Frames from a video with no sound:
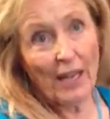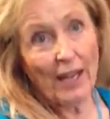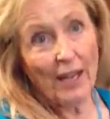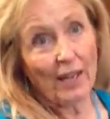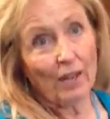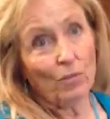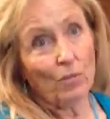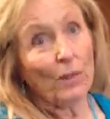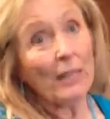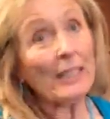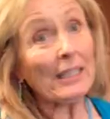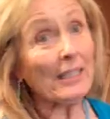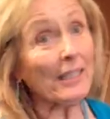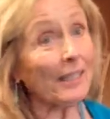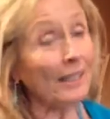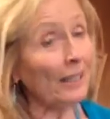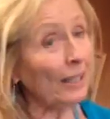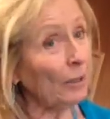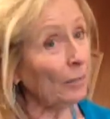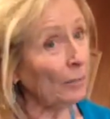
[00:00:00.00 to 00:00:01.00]
and Wink
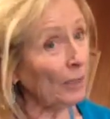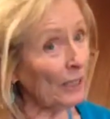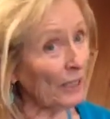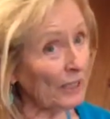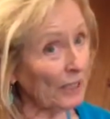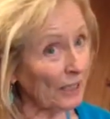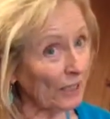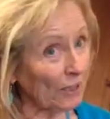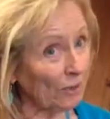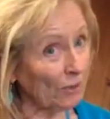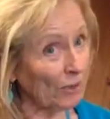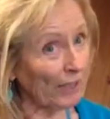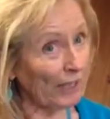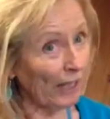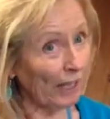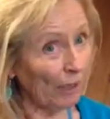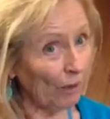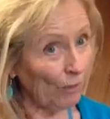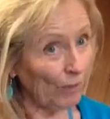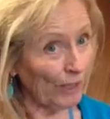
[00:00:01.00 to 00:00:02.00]
did a lot of business with
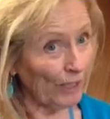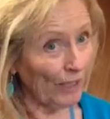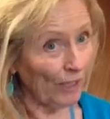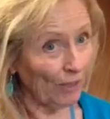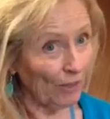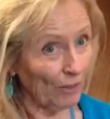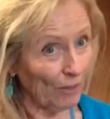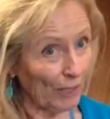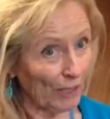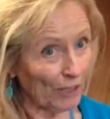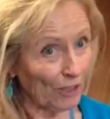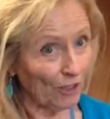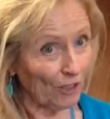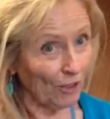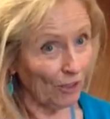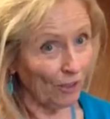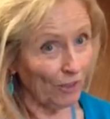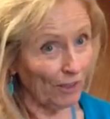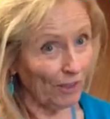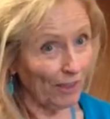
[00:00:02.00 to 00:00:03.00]
cattlemen down in
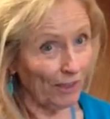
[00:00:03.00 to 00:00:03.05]
Mexico,